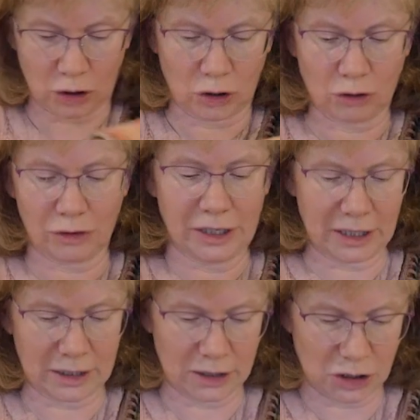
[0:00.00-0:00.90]

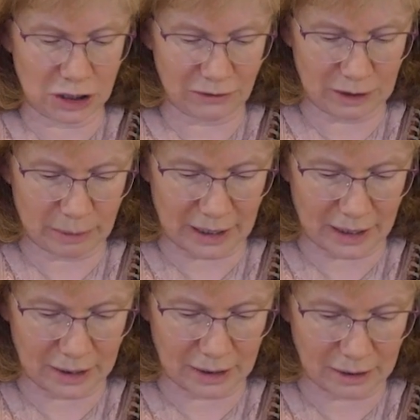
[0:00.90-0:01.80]
green Jiffy
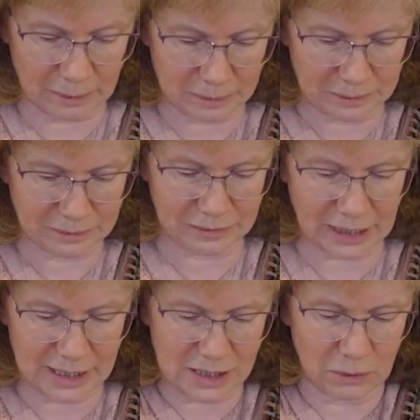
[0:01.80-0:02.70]
bag,
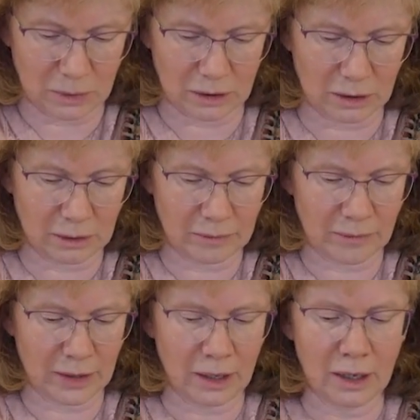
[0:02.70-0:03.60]
as it were.
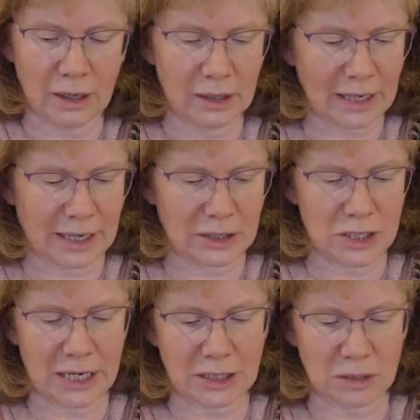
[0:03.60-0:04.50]
Now you
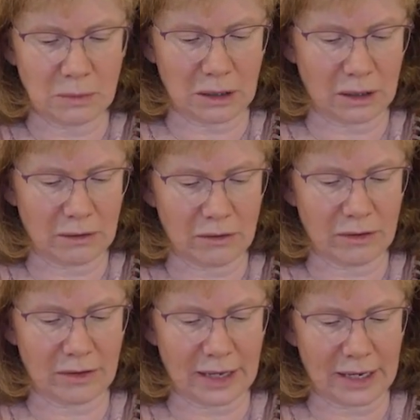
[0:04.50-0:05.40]
say to me
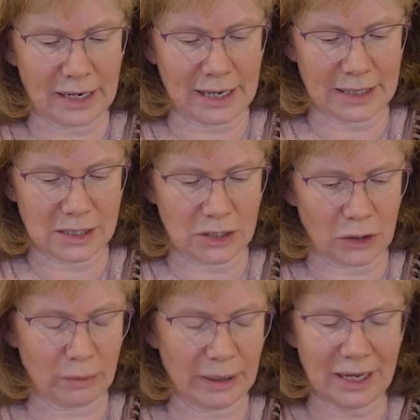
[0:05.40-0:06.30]
that that has
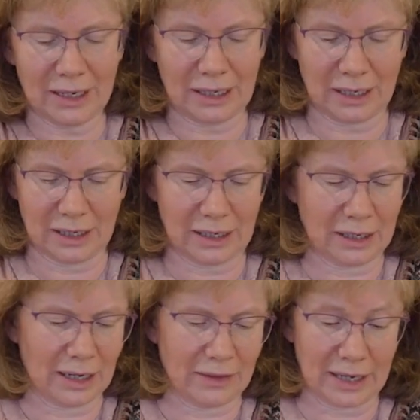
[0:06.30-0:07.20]
no padding in
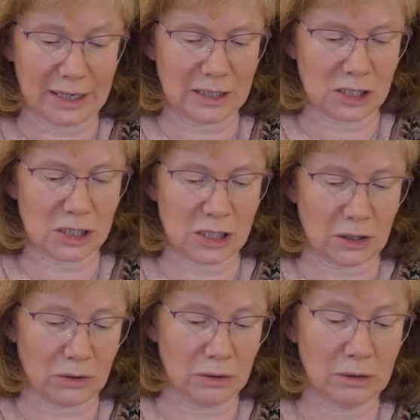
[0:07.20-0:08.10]
it, and that is
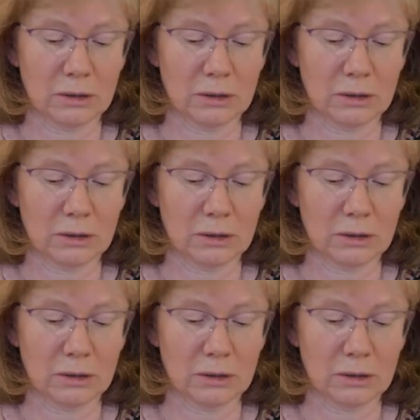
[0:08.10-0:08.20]
so.